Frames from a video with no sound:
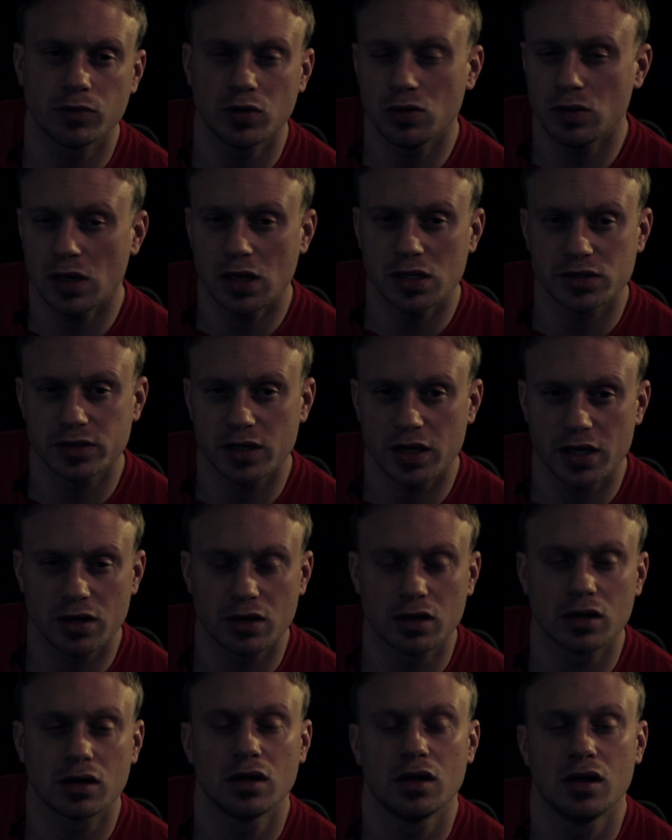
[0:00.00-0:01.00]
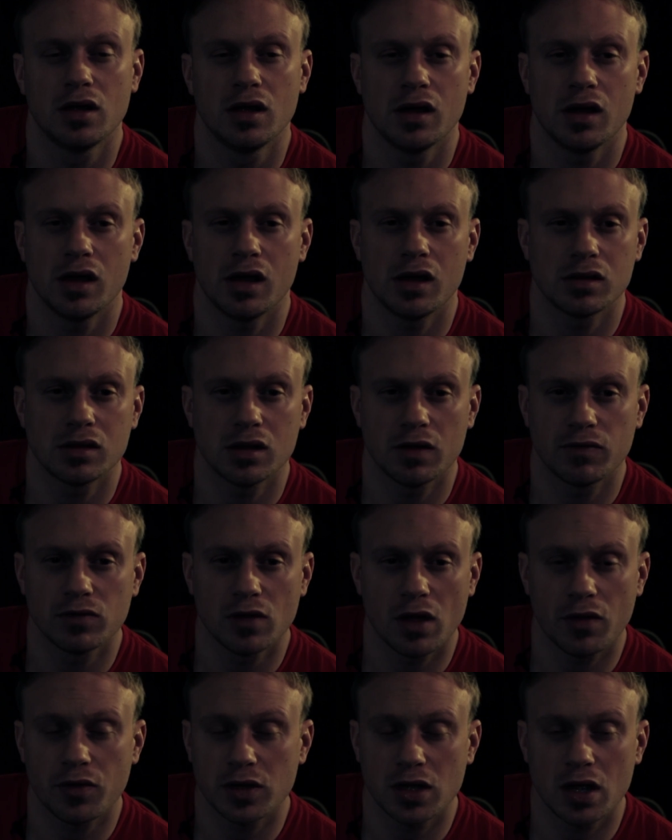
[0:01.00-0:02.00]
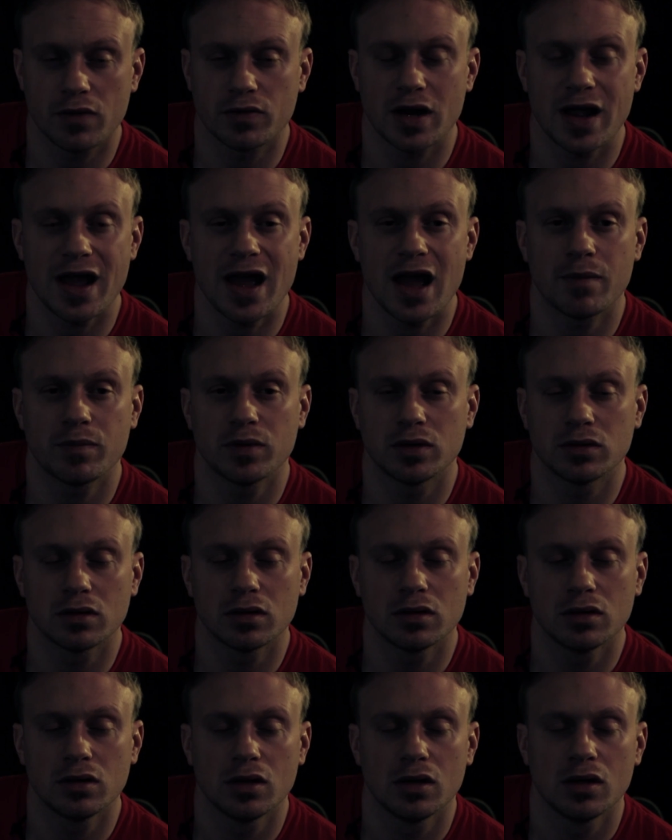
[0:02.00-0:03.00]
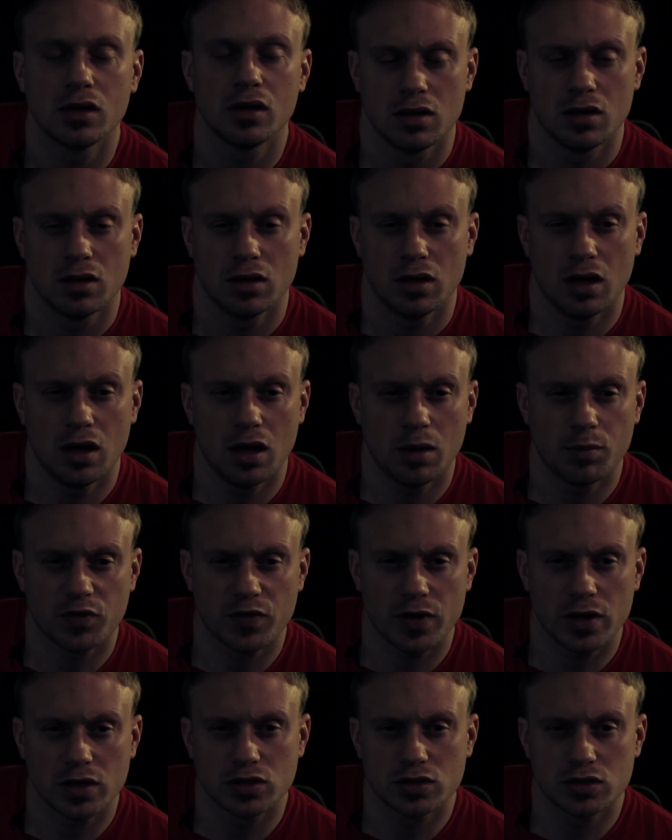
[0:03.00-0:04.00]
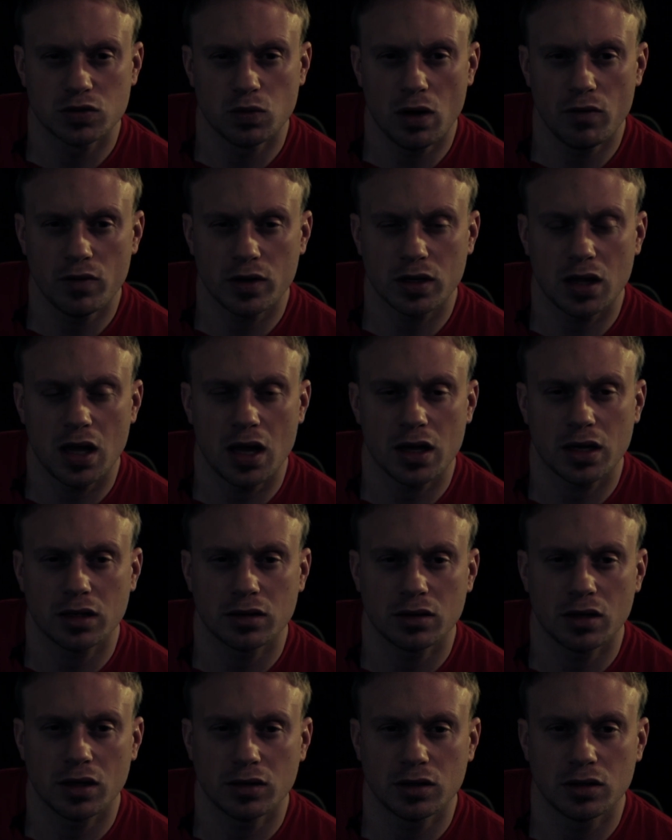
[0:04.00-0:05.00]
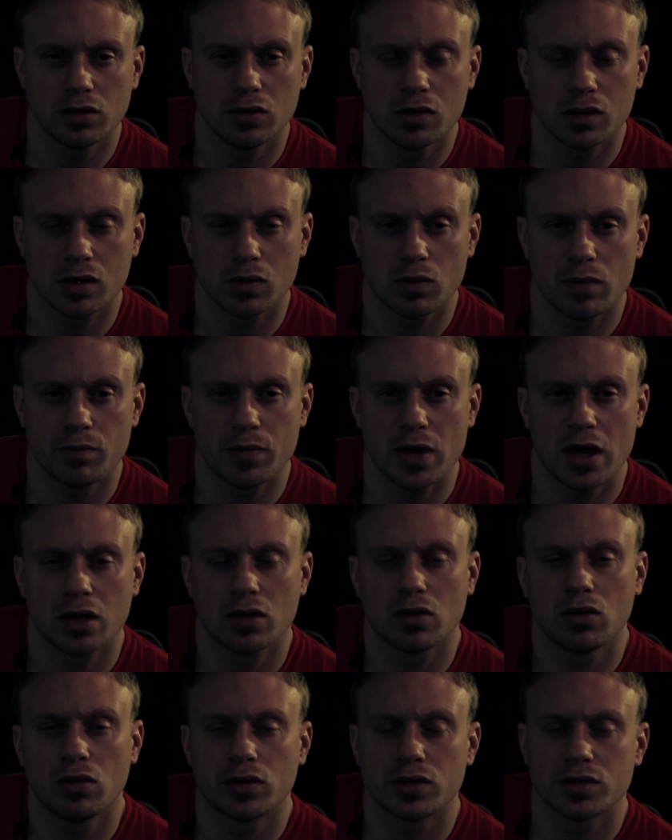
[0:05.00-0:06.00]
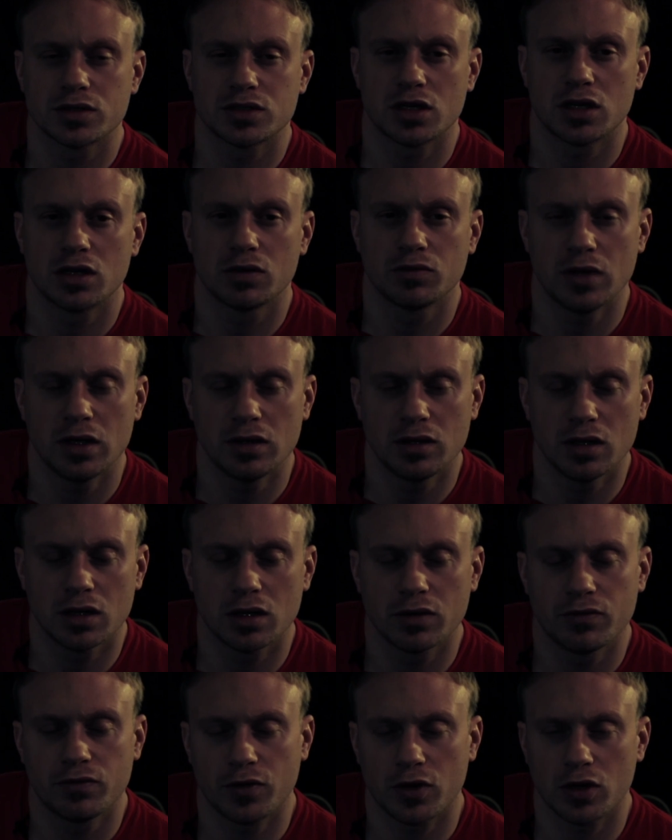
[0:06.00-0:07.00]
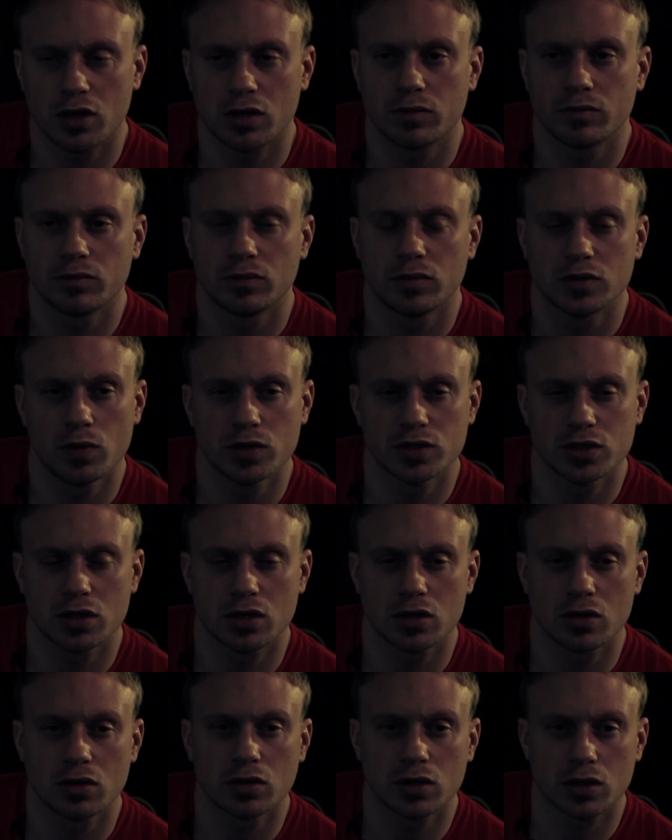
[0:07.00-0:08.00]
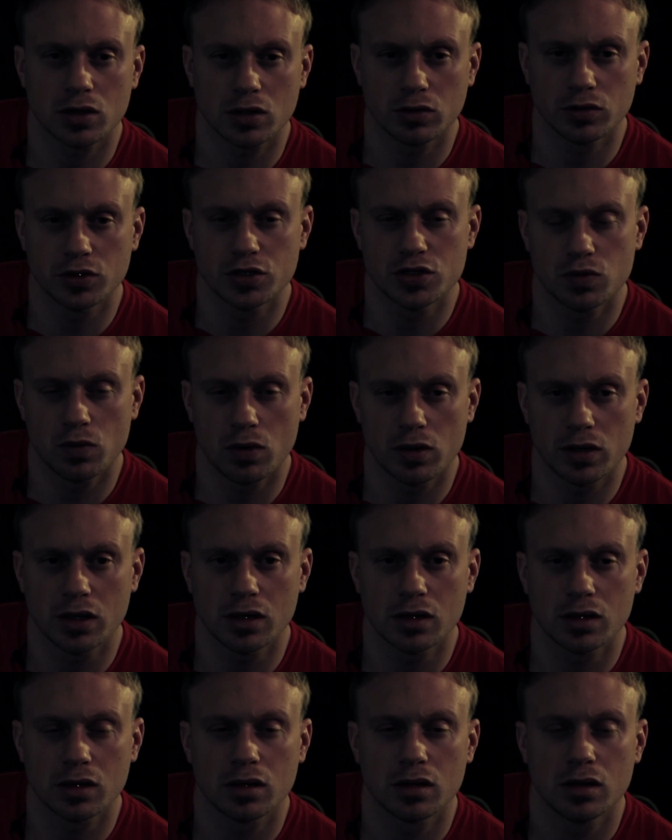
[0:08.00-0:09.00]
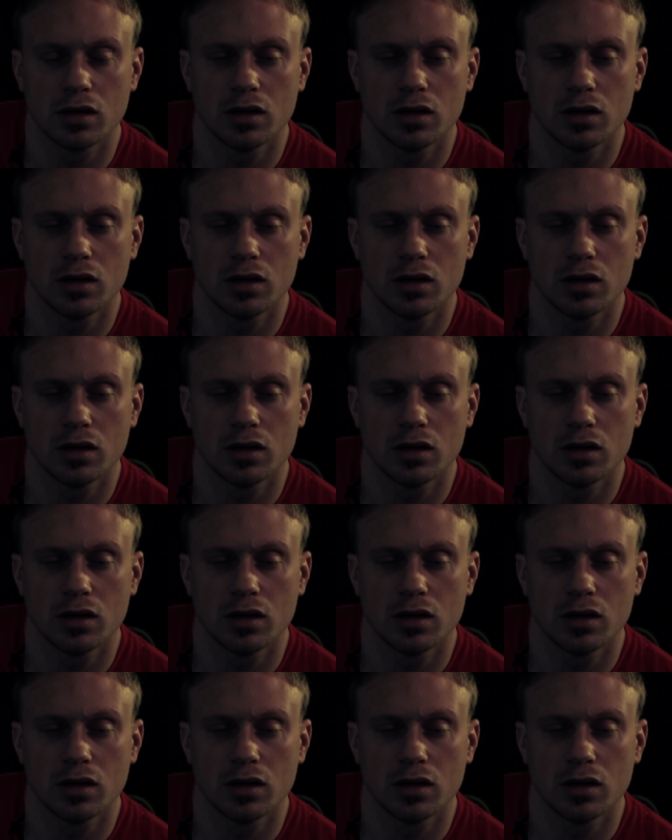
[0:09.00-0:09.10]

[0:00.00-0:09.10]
up 2 days later as if nothing ever happened. Around 12 o'clock at night, the news that went back on and said if they did confirm was a girl in her early 20s.